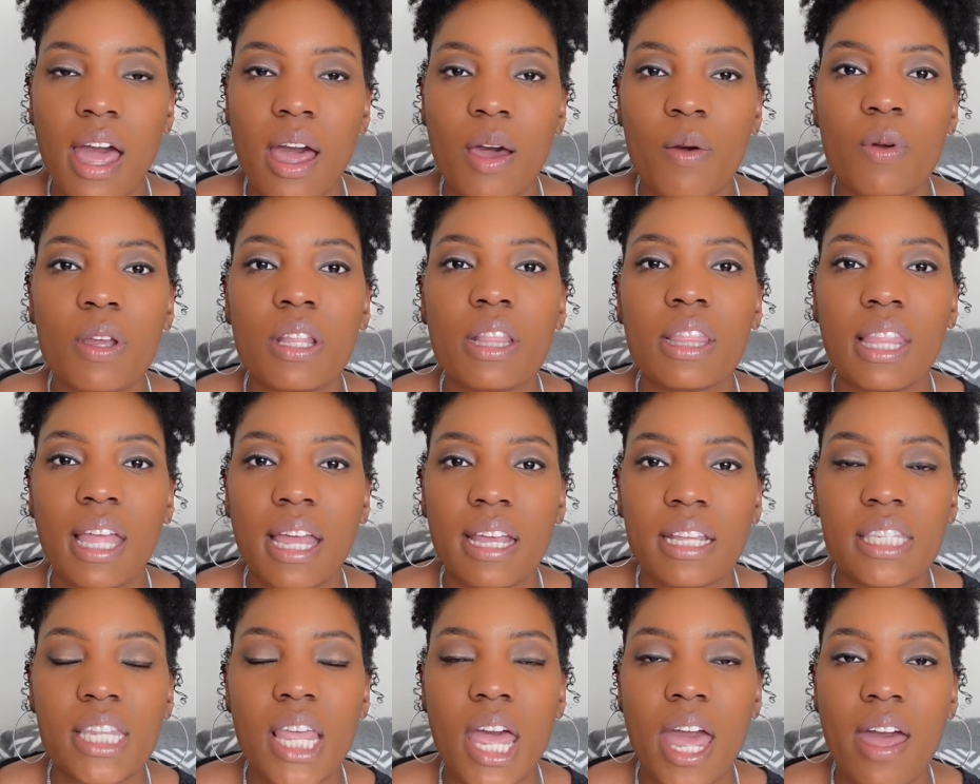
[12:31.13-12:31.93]
would
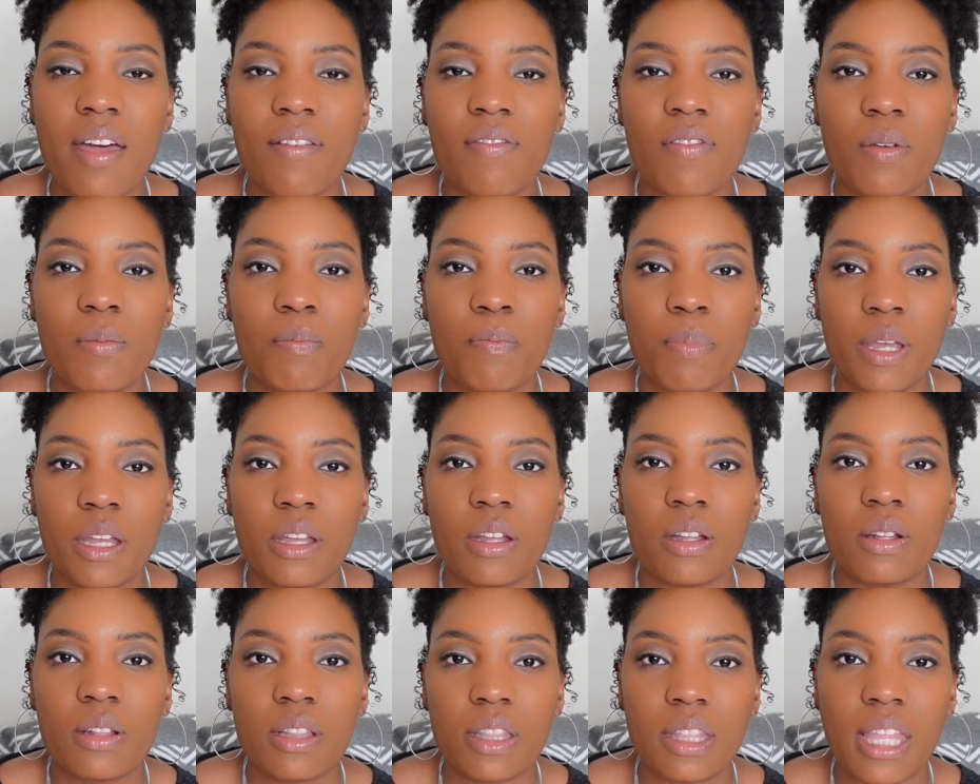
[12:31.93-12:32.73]
like to have a
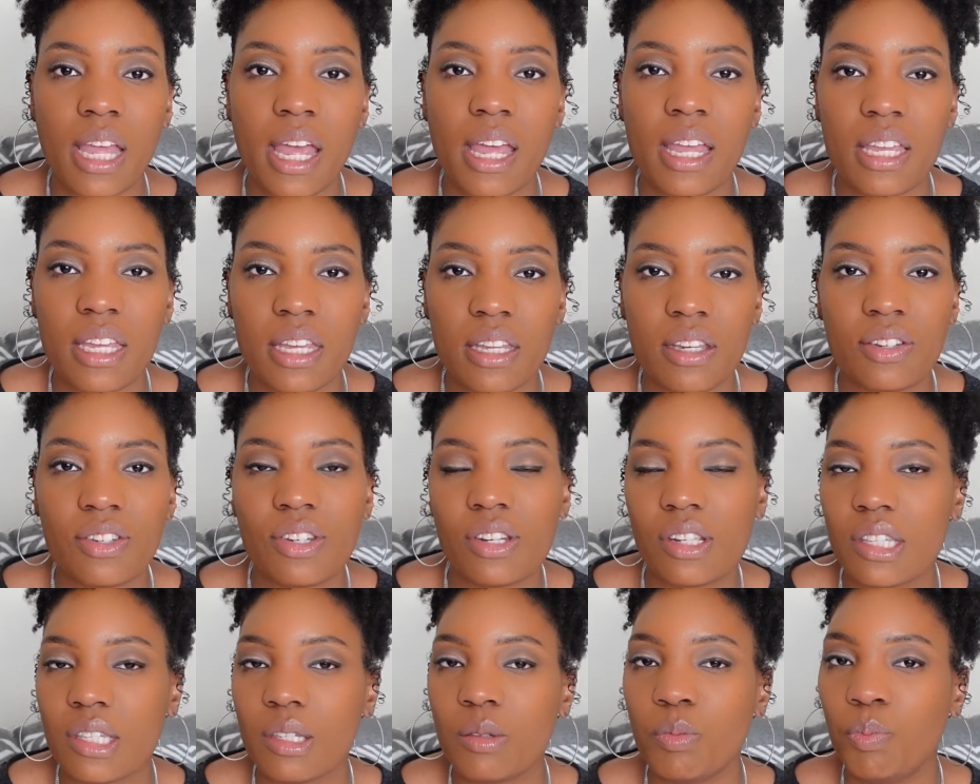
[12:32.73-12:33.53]
belt that is
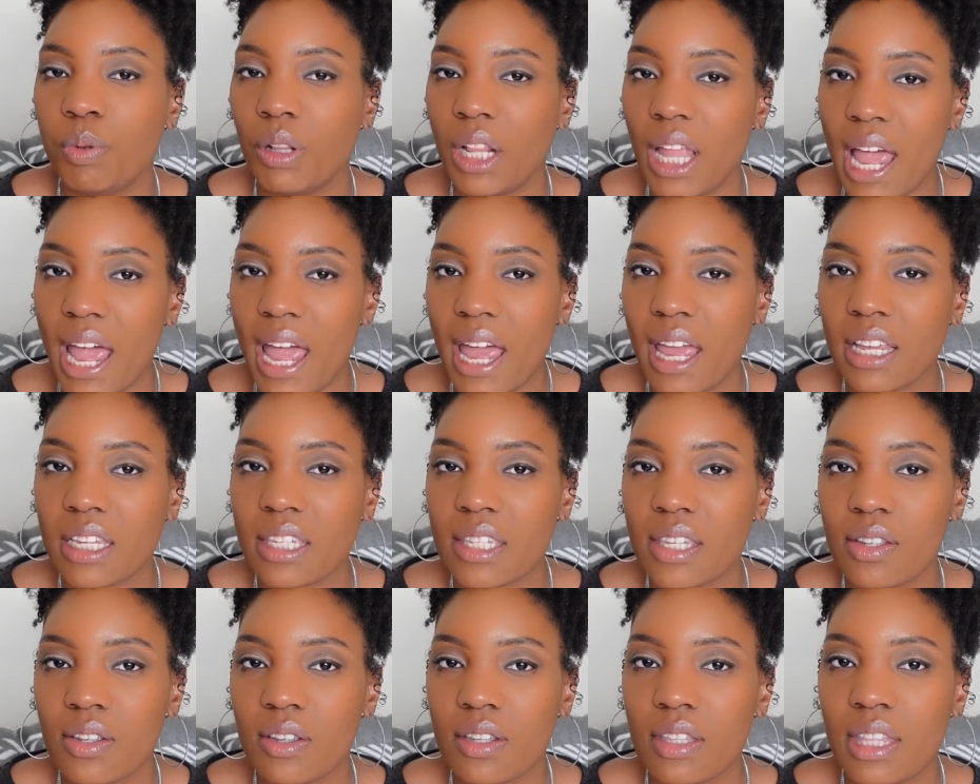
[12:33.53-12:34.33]
just black,
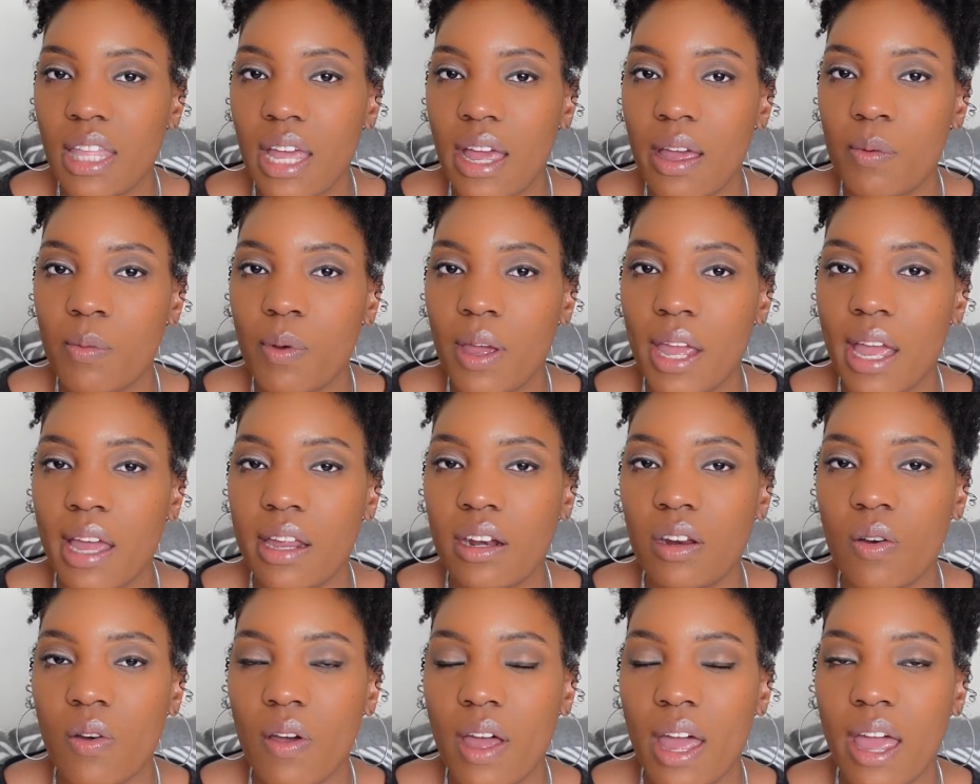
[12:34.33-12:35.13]
so that way I
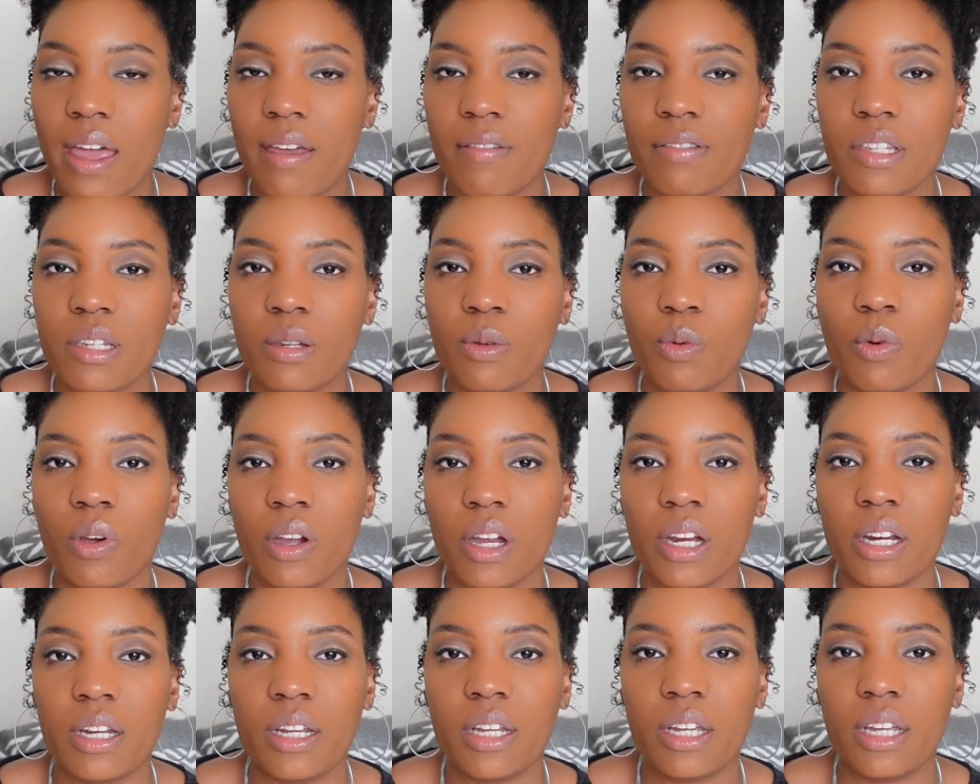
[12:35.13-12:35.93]
don't have to
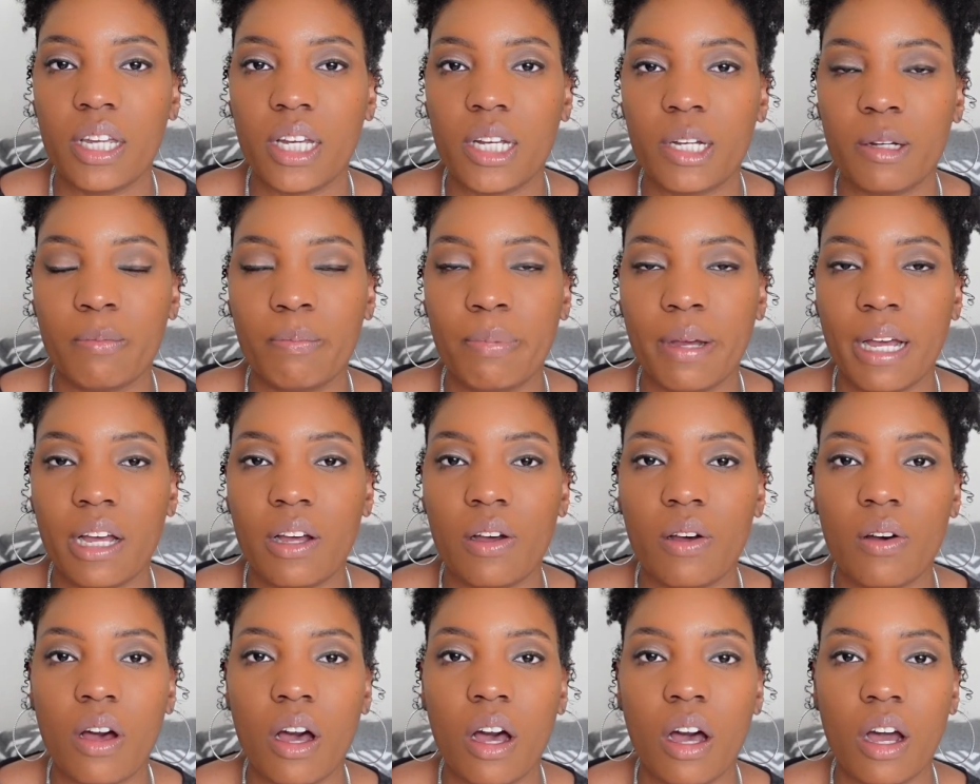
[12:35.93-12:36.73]
worry
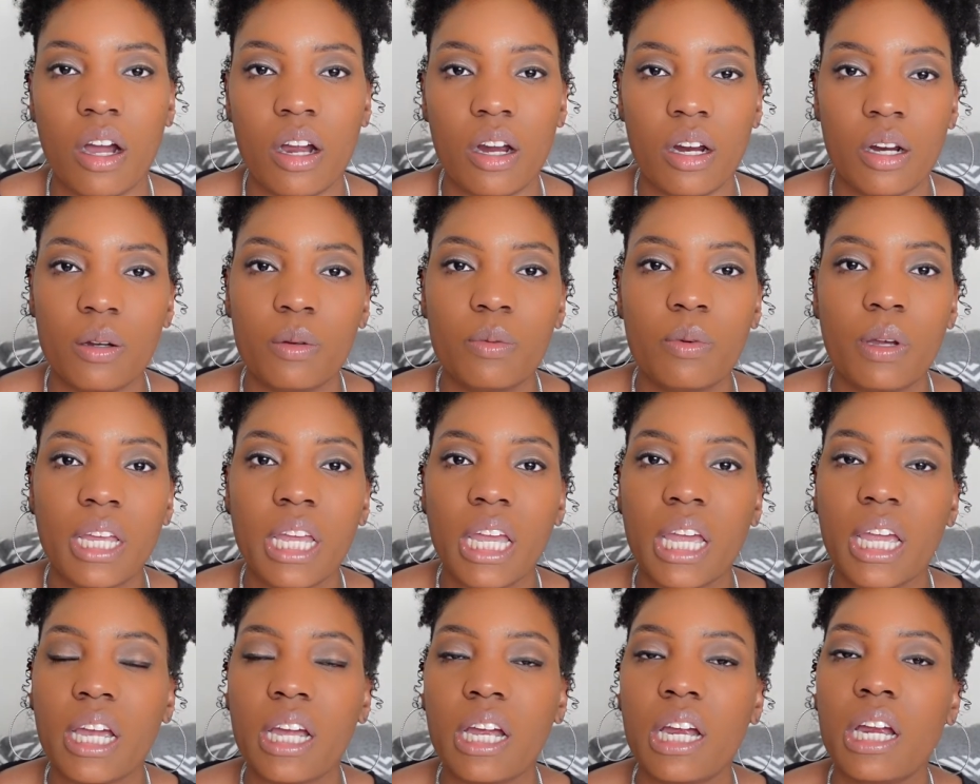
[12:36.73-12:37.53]
about
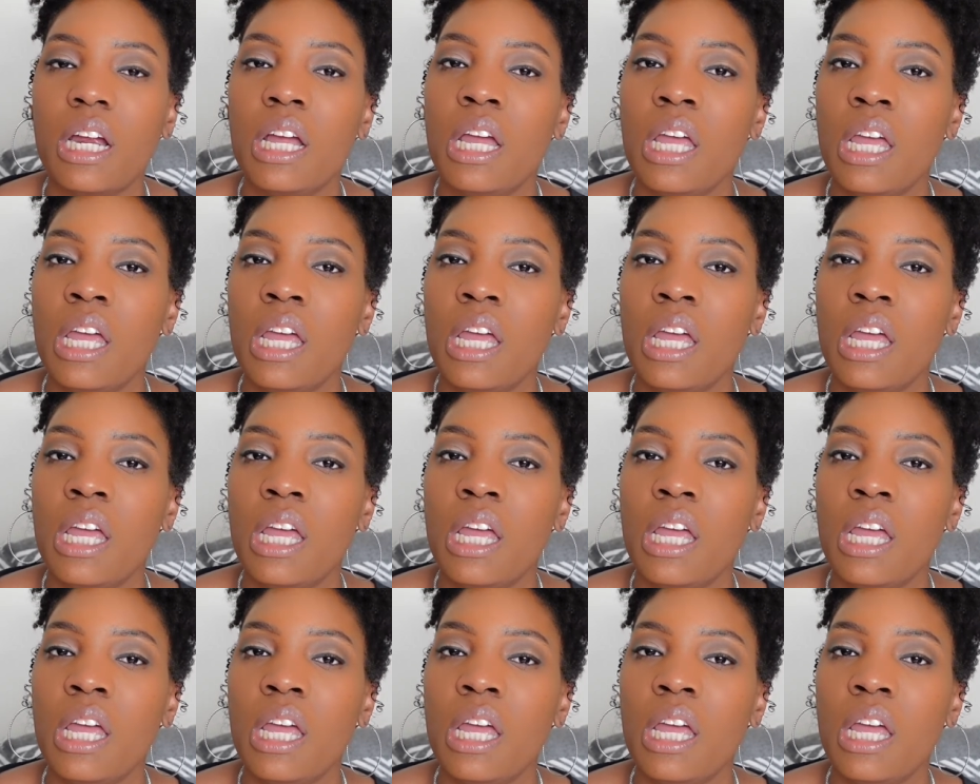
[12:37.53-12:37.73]
hardware